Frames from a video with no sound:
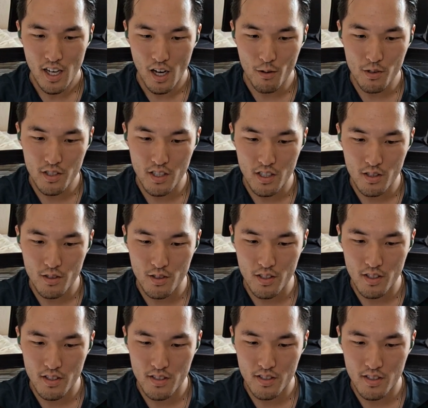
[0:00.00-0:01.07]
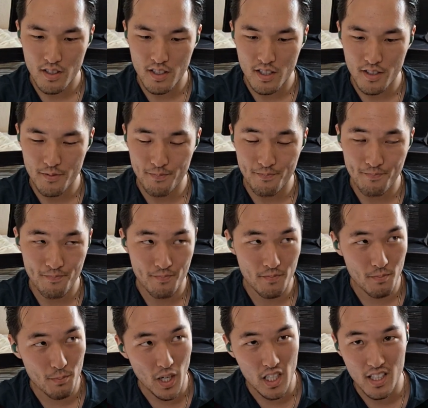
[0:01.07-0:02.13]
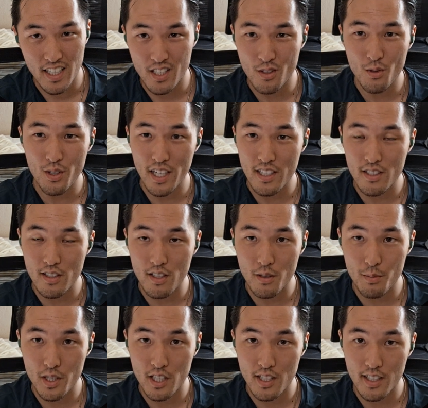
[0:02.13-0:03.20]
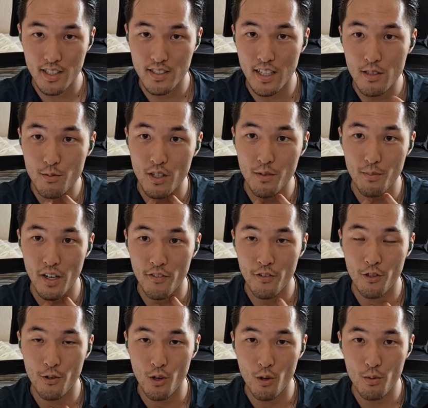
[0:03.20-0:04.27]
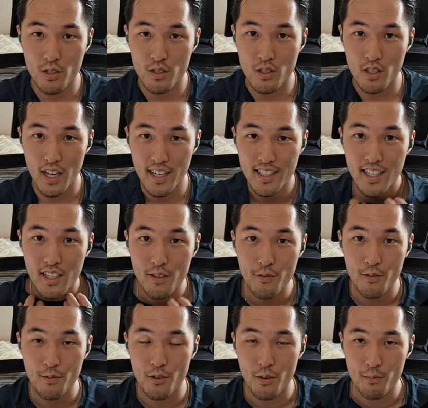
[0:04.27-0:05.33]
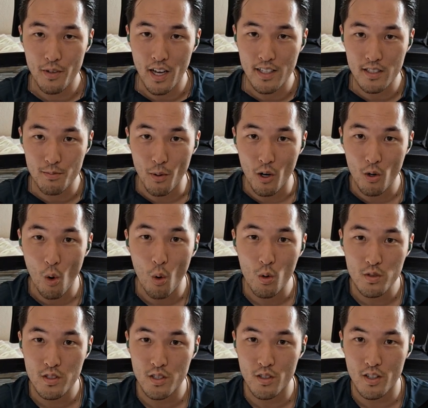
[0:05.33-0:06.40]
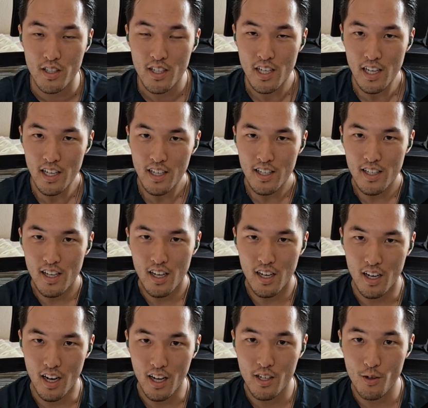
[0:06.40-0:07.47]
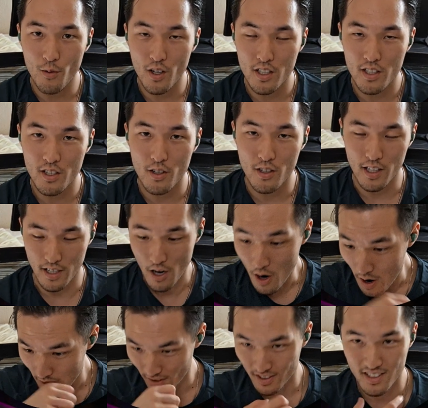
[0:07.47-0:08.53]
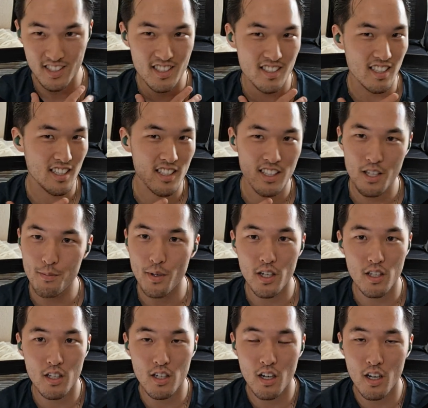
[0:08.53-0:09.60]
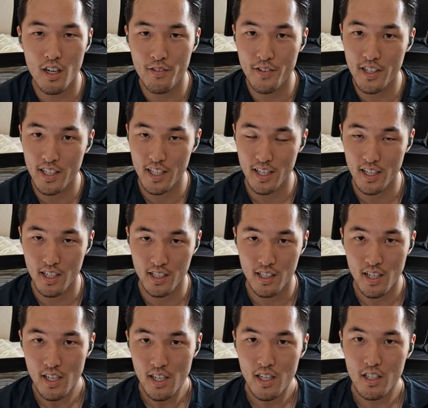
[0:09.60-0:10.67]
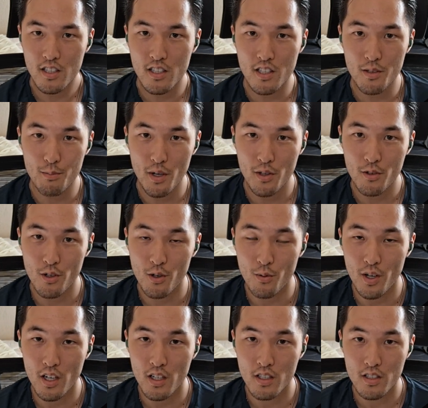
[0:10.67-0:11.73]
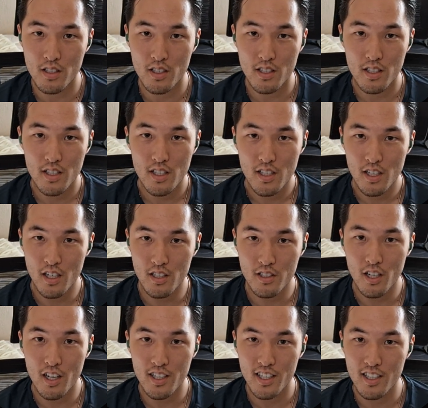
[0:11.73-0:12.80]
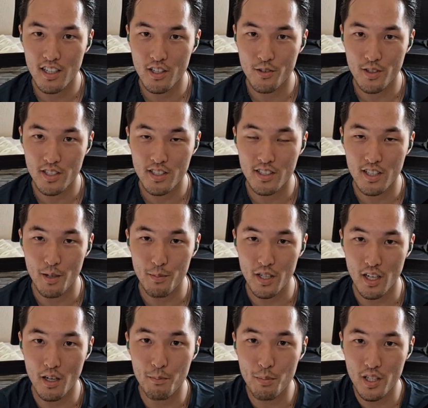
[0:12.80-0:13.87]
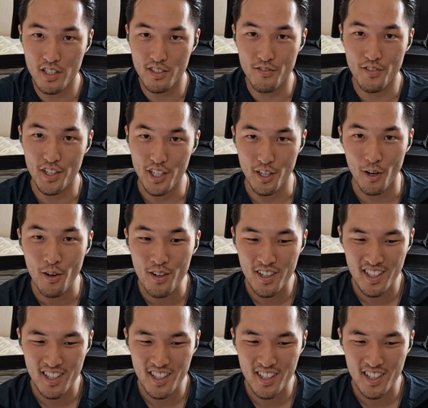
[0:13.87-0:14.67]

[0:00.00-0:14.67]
I was going to do this about like 2 days ago, but the thing is, that's when my throat was still acting up from that small cold, so I didn't want to go like, I just like keep on coughing and clearing my throat while talking, otherwise it's going to be an unpleasant video.